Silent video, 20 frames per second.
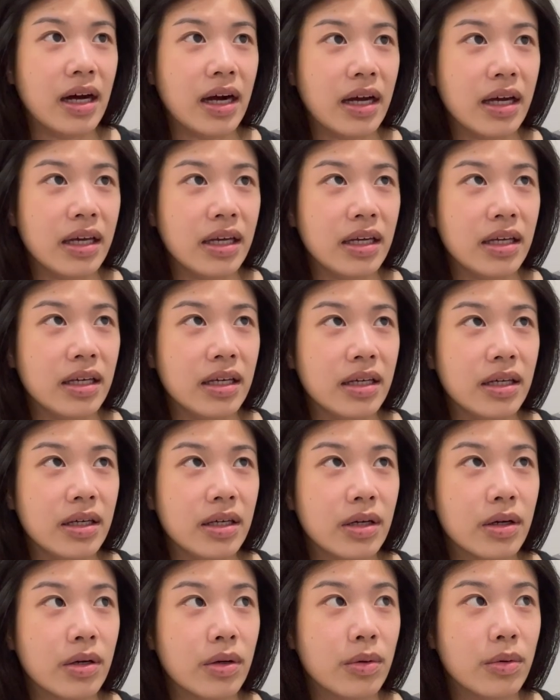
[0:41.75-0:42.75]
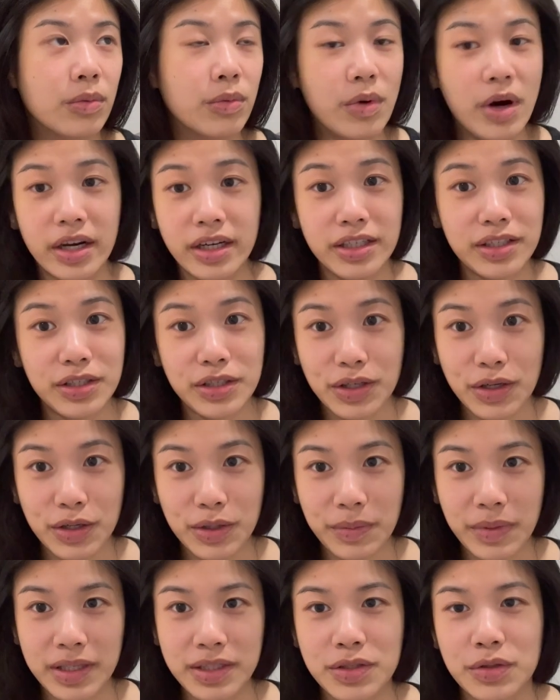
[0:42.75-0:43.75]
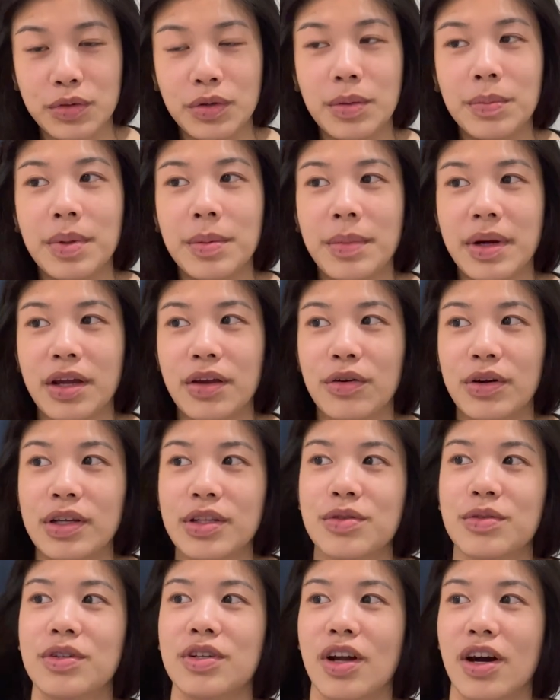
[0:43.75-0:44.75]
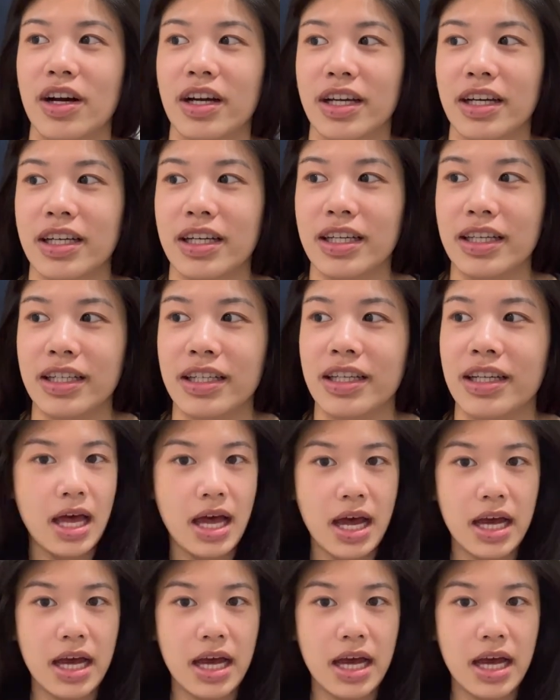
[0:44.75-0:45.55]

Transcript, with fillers: I wanted to go to med school, but my grades were not good.